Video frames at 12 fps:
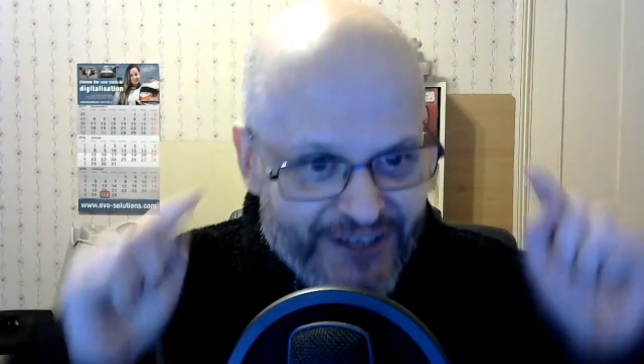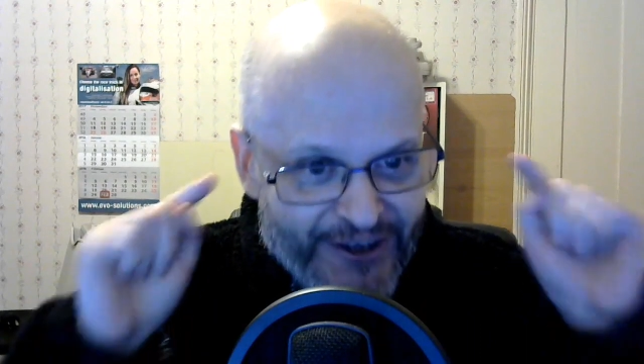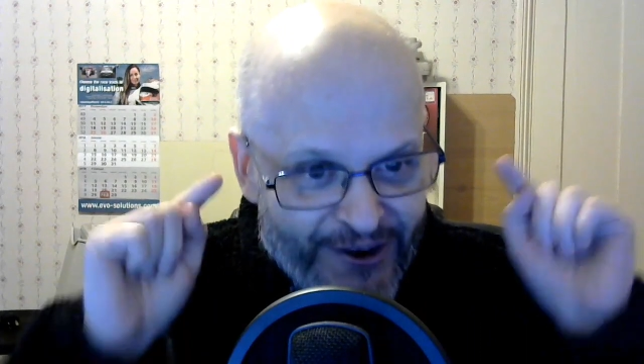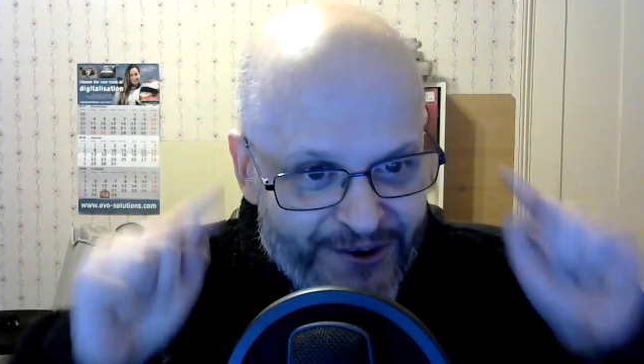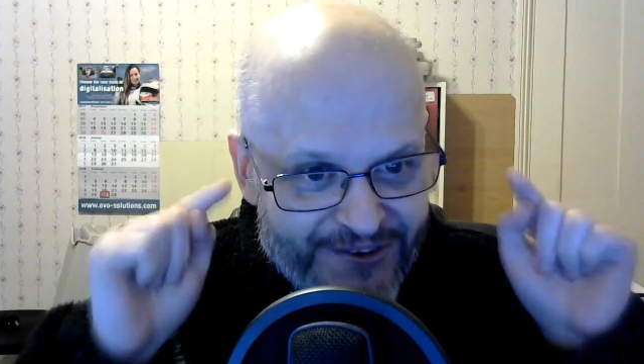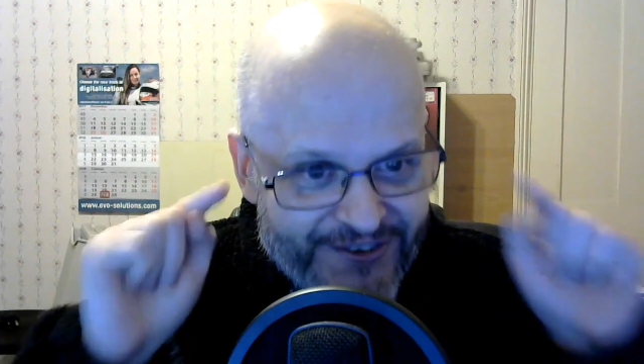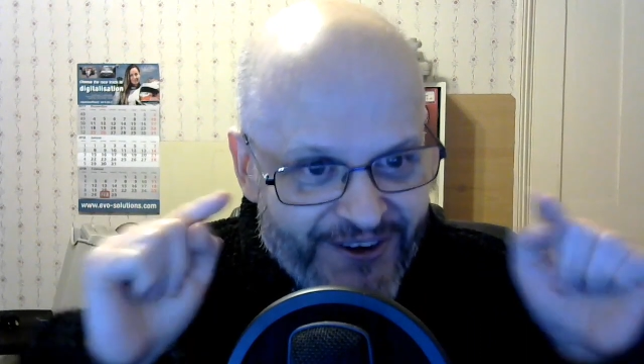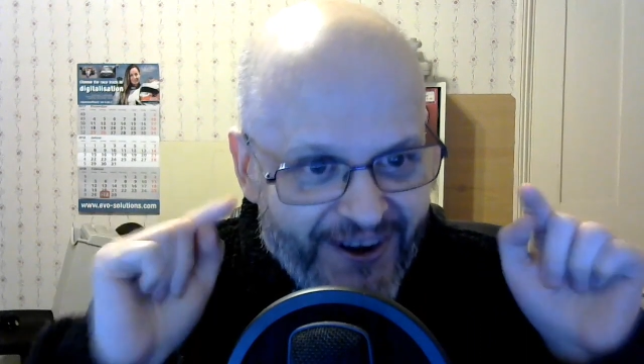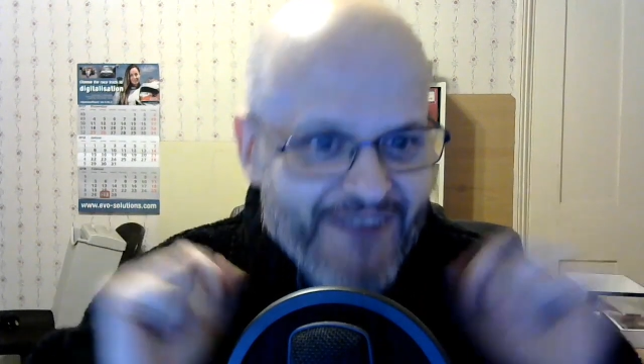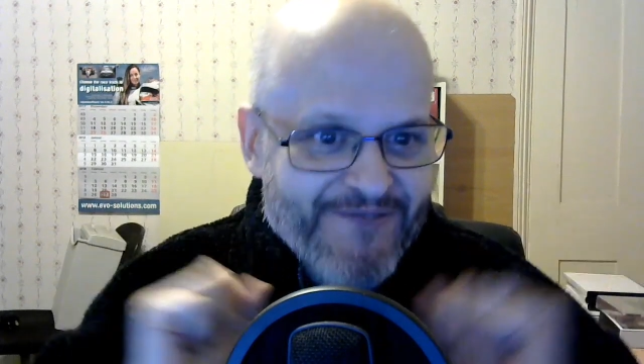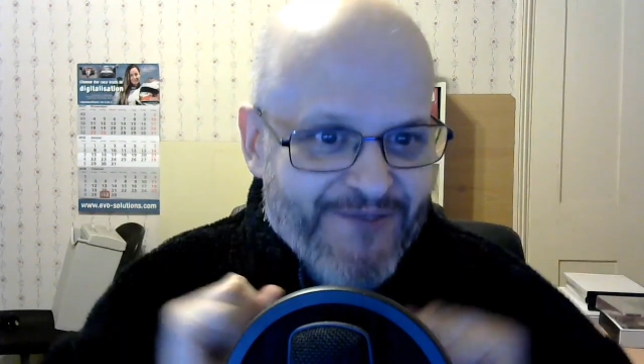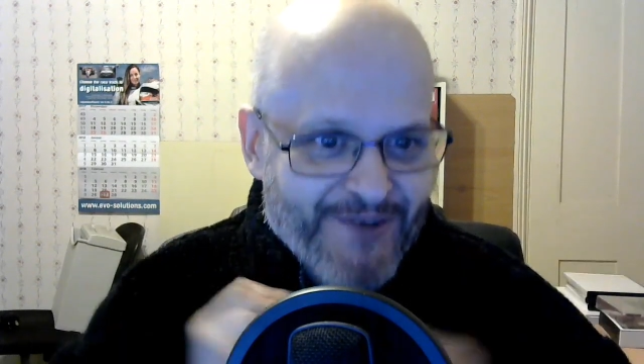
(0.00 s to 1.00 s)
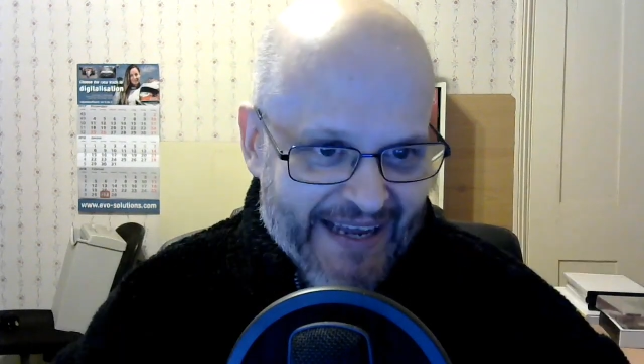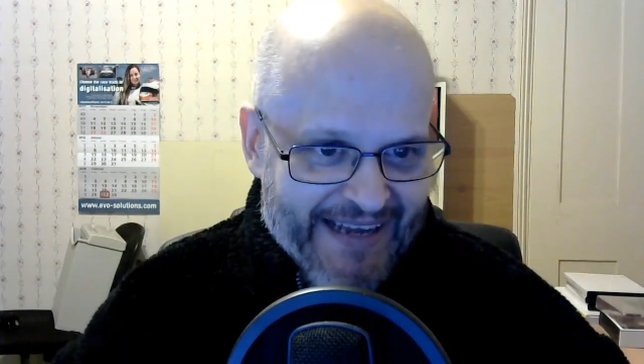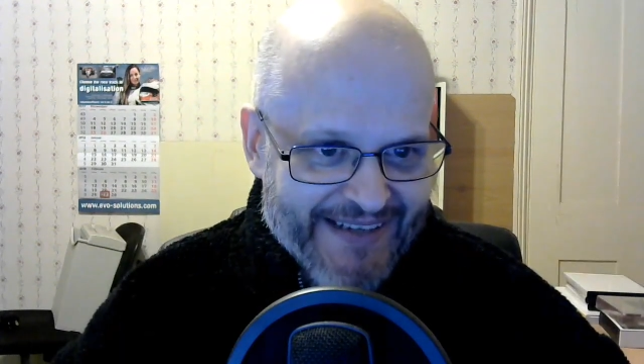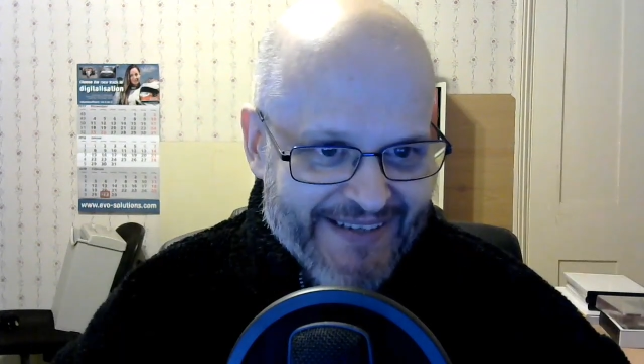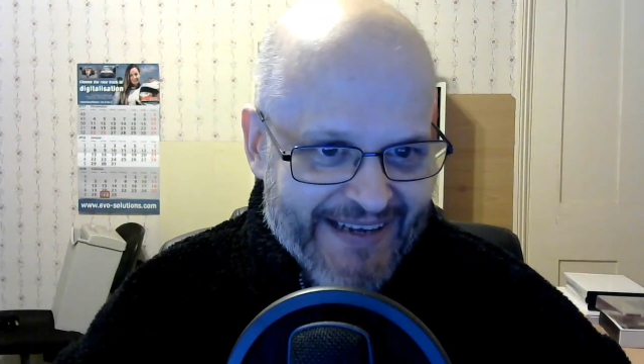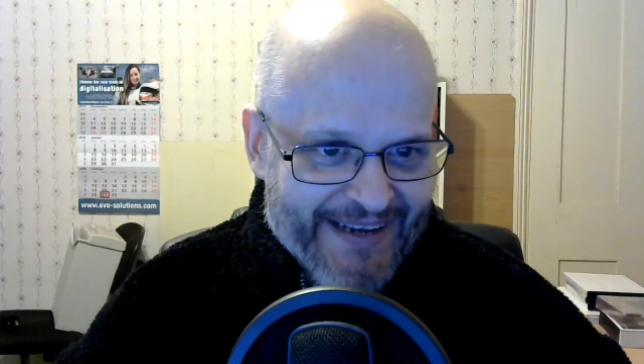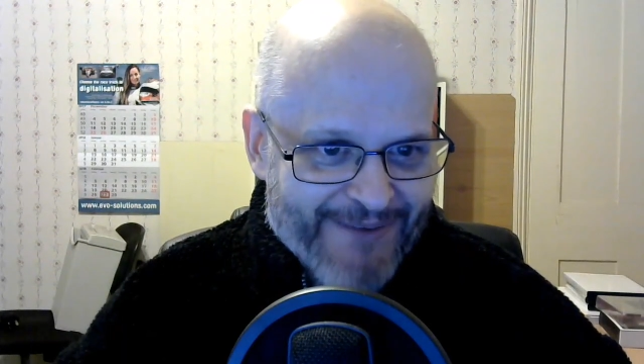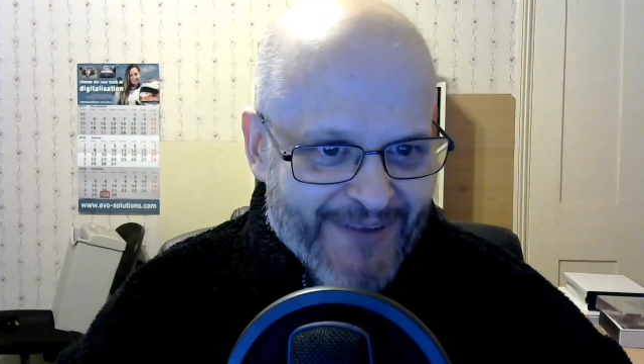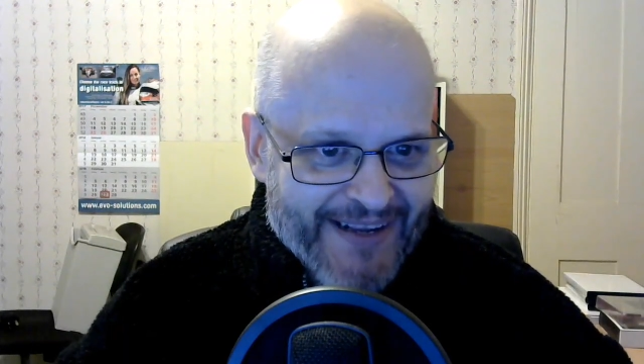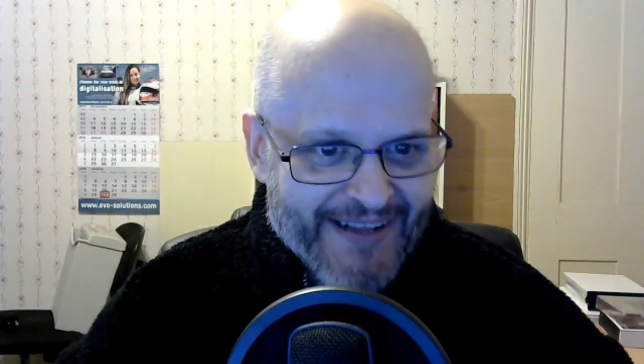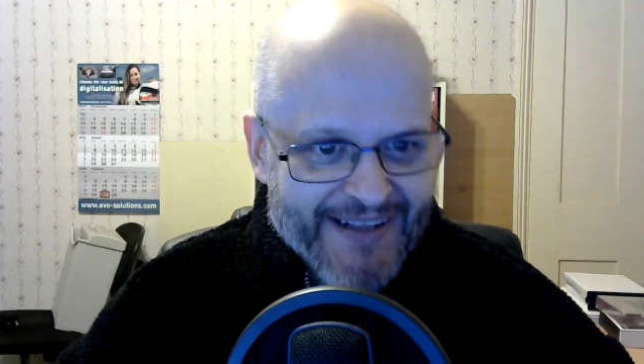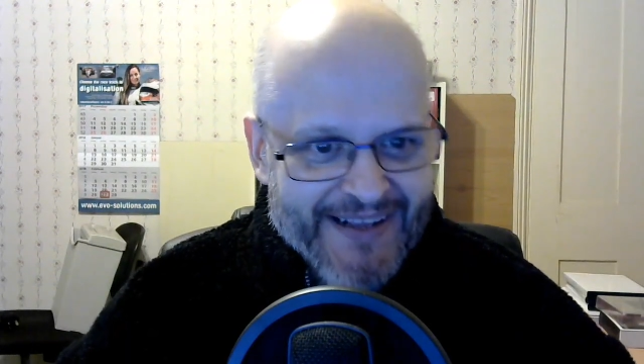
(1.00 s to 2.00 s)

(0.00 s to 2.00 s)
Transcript: You drive for that team.